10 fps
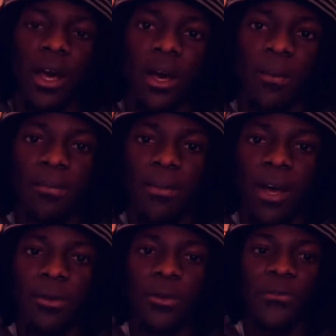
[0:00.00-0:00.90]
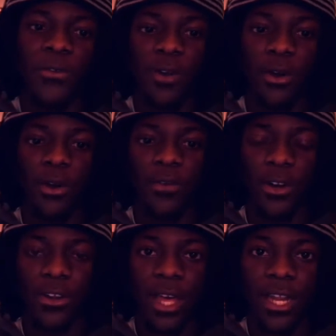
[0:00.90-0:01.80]
I don't know if you've ever heard of
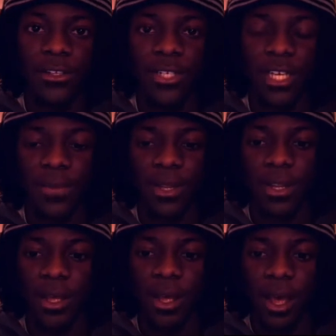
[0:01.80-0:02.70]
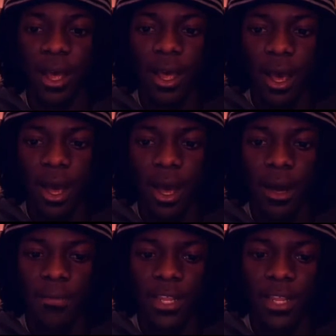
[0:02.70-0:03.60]
Underline Entertainment.
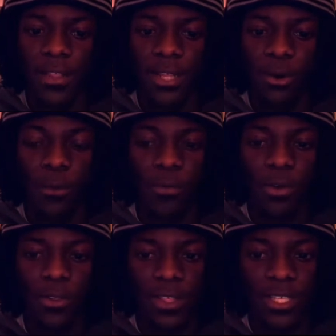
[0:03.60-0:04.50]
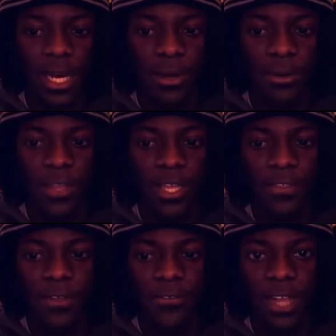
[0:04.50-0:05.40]
They did like the Overrun This Town. They
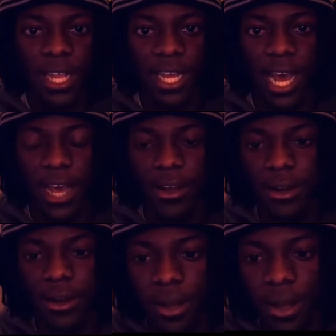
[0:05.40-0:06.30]
did the Fly Like Ire.